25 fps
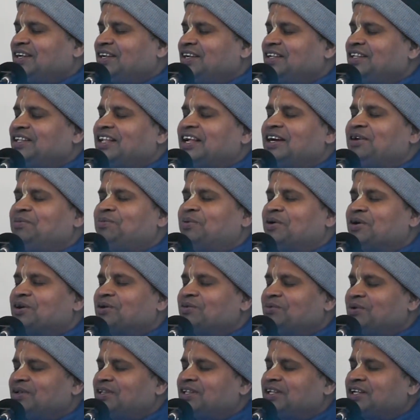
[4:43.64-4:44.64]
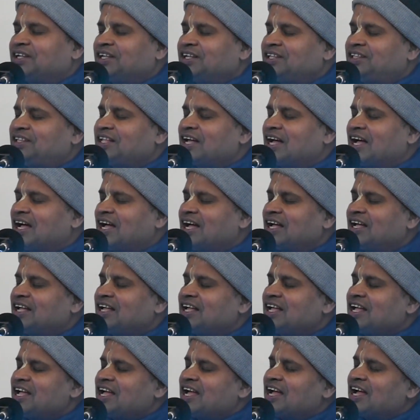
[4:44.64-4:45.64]
In that Bhagavad Gita,
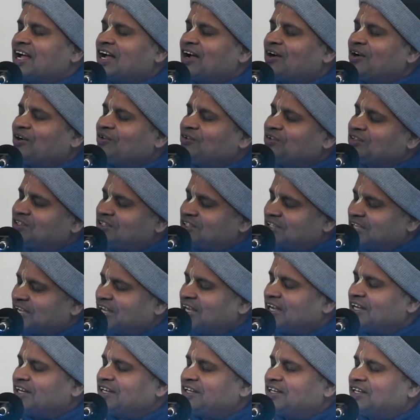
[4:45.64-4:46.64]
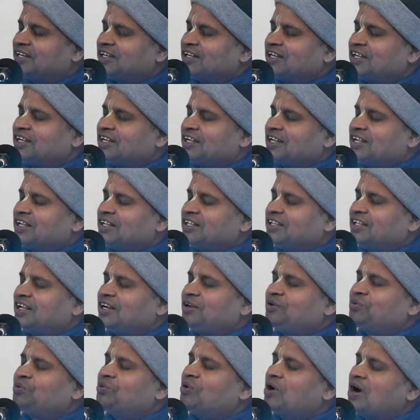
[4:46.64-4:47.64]
I will say
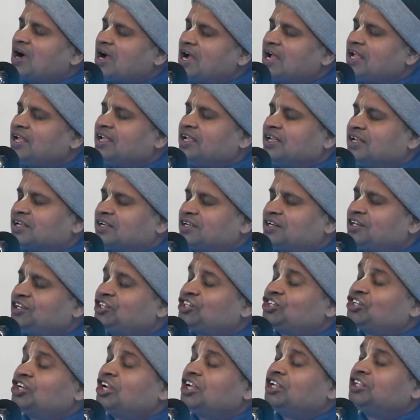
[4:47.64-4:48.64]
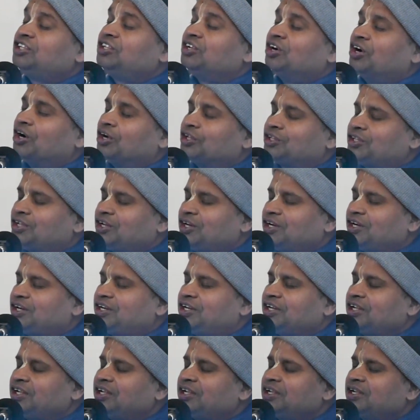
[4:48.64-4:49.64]
that why Krishna is the
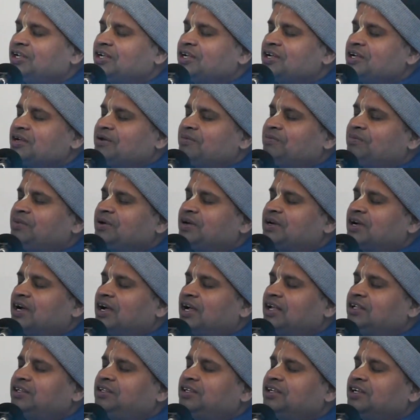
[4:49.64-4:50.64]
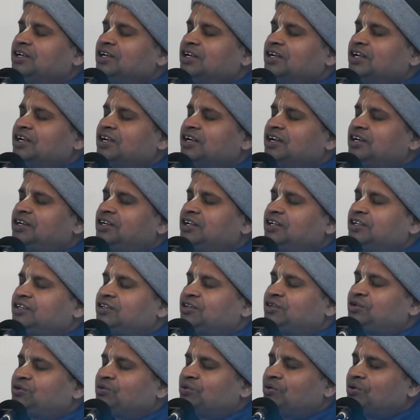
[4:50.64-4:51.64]
authority, because it
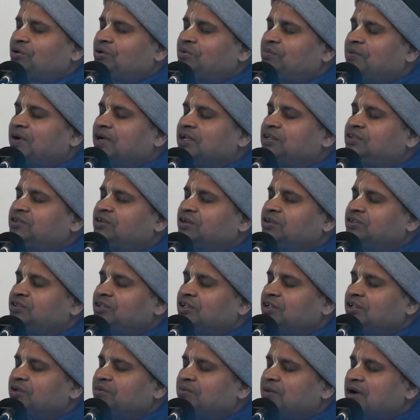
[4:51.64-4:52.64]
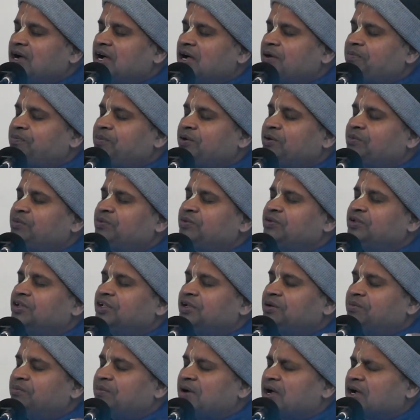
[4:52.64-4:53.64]
is told by Chaitanya Mahaprabhu,
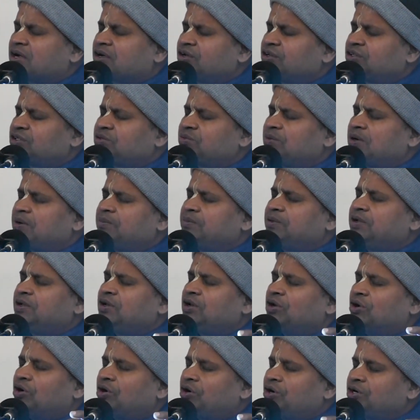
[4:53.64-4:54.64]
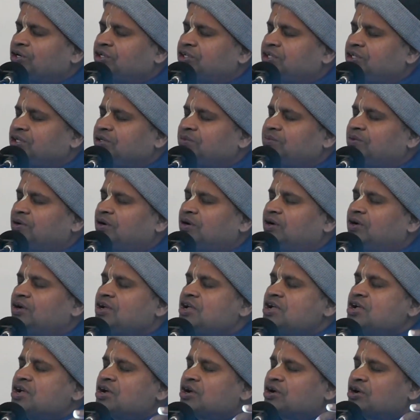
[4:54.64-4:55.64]
Nirmaka Swami, Lord Shiva,
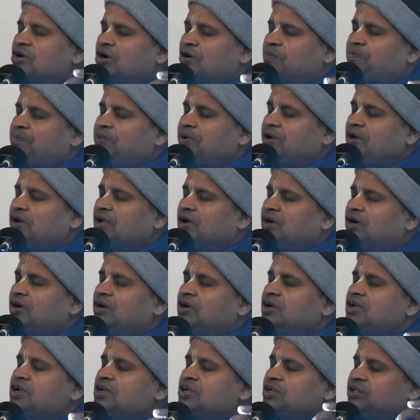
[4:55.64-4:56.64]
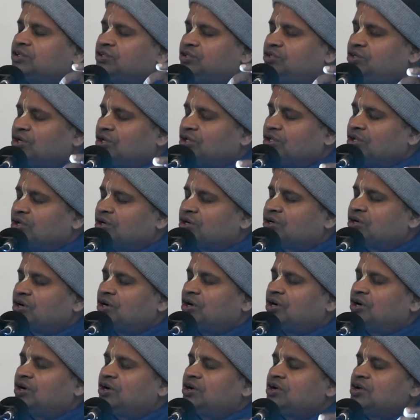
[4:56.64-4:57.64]
Kapila,
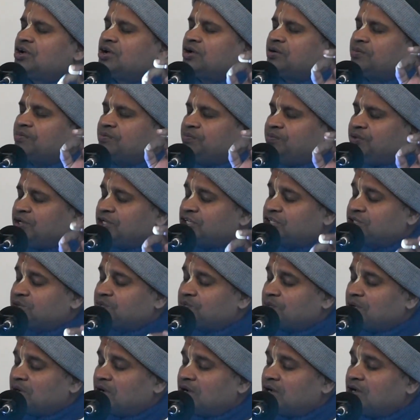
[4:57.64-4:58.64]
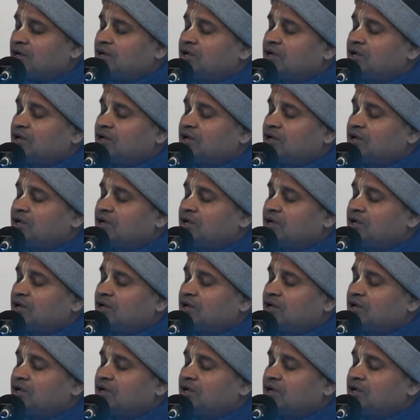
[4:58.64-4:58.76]
Janaka, Bhishma,